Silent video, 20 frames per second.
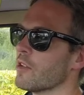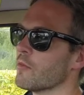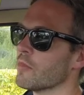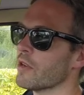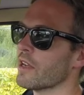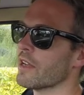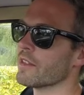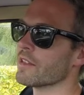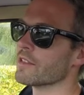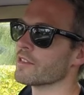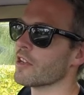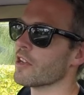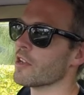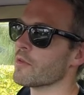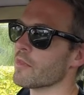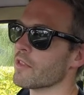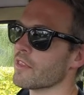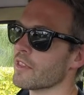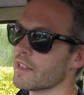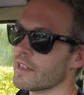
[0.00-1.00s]
but at the
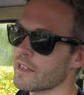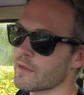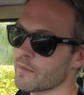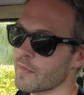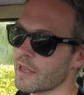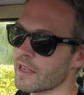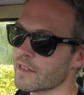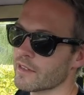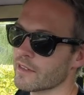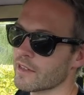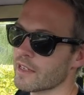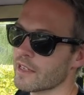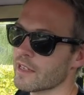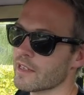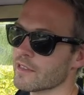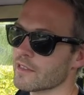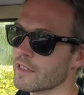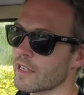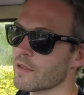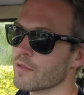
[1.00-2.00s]
time I think it made the
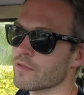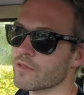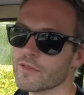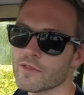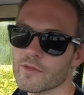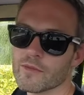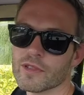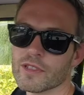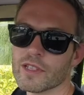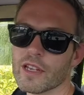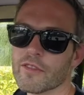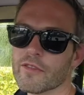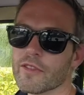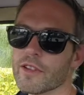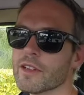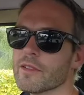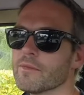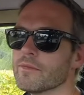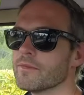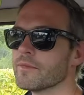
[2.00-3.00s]
sales of them
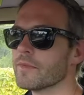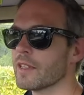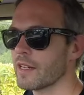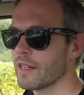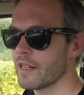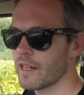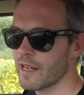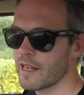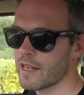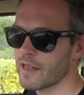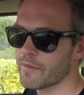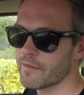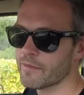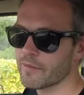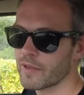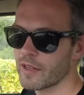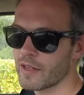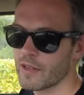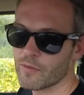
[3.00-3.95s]
suffer um,